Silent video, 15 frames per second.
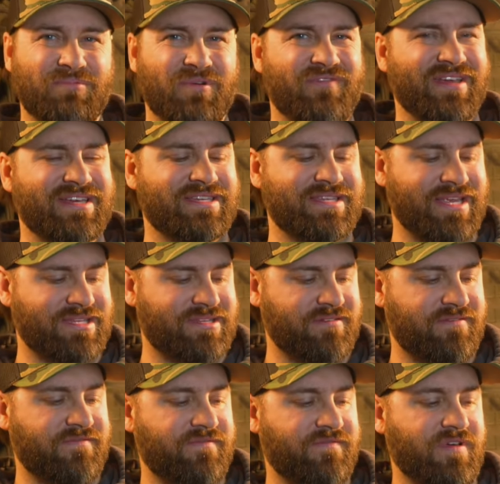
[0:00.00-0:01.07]
of
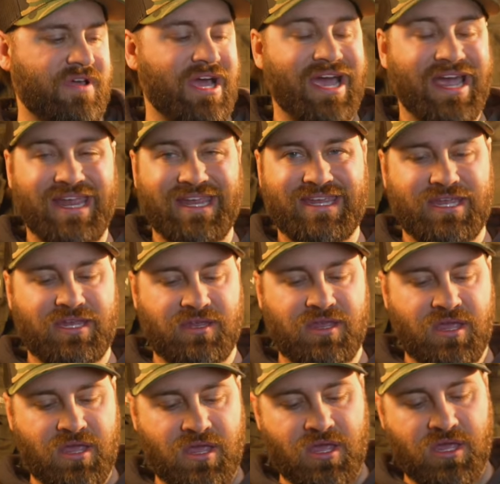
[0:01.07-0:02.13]
excessive hiking,
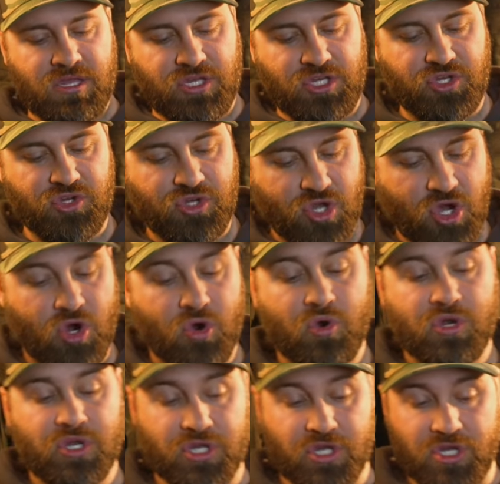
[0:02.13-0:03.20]
you
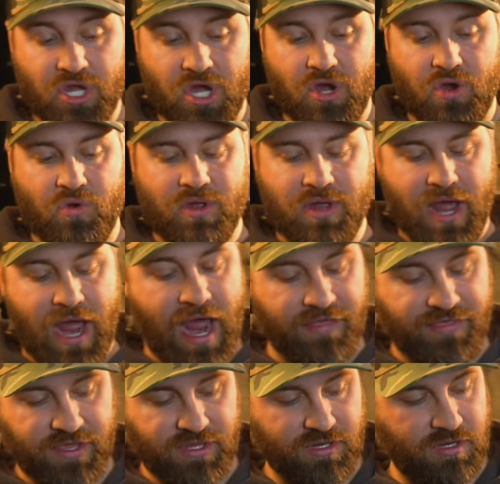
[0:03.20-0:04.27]
know. I
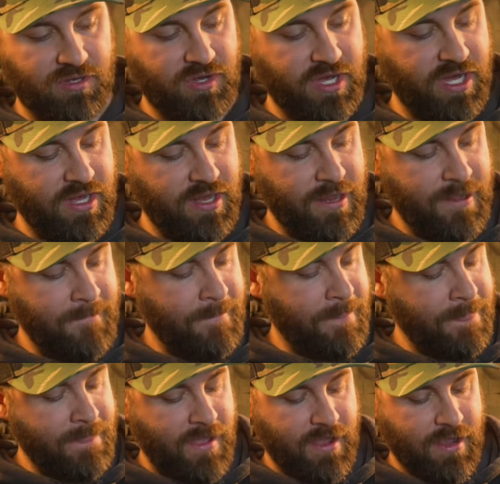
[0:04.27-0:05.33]
think they're great.
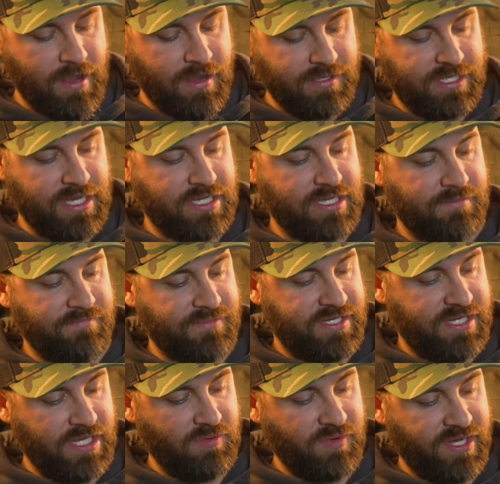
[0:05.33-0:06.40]
It's got some
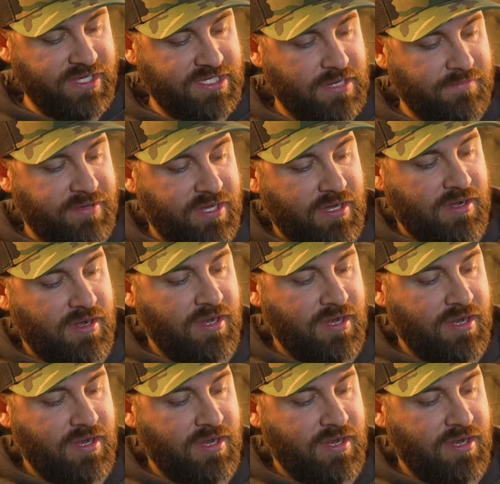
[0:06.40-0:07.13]
D-rings up here.